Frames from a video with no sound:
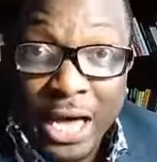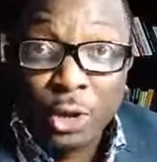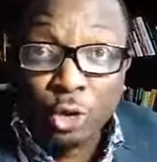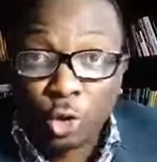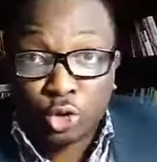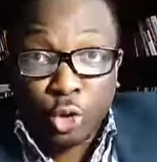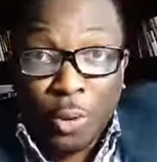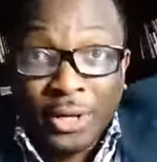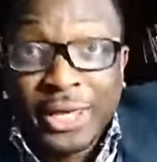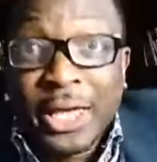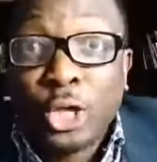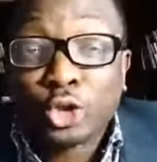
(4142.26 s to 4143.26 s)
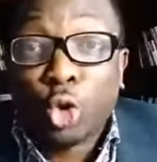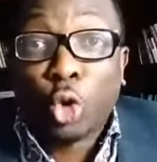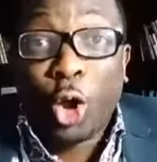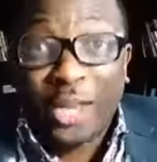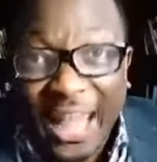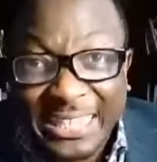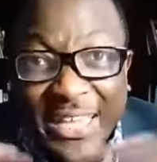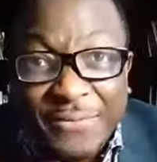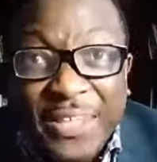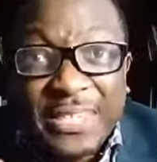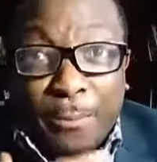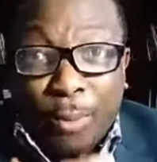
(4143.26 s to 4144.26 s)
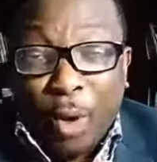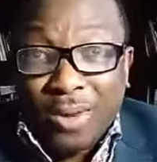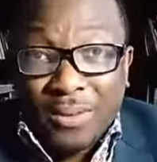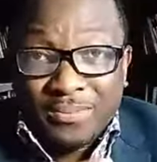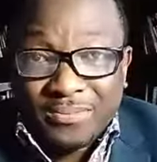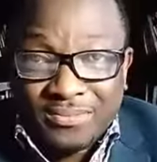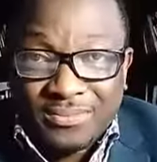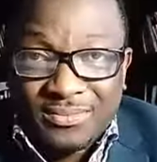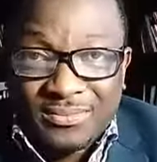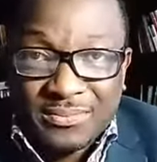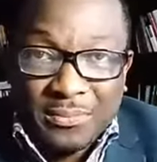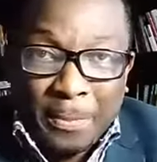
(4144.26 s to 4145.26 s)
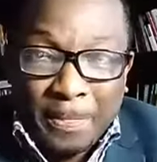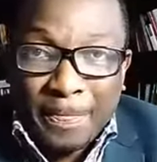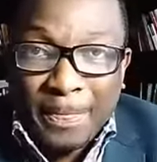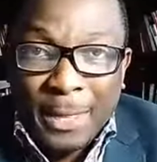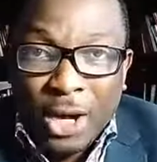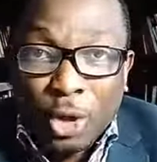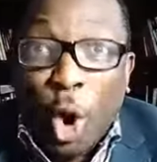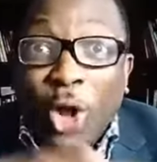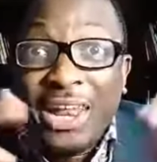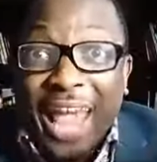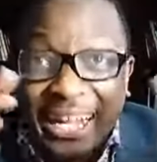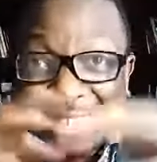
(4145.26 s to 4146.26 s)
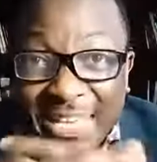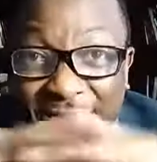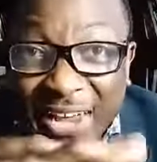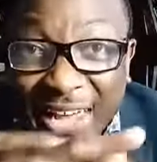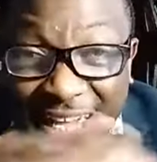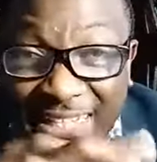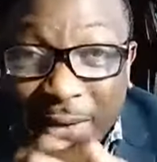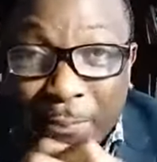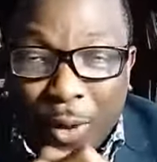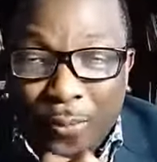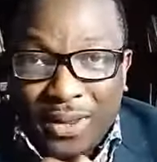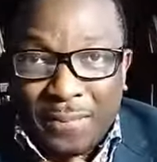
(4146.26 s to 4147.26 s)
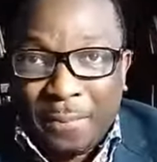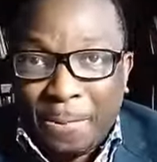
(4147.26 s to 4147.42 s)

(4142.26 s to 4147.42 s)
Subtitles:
You stole money. So collectively is a problem. Collectively is a problem.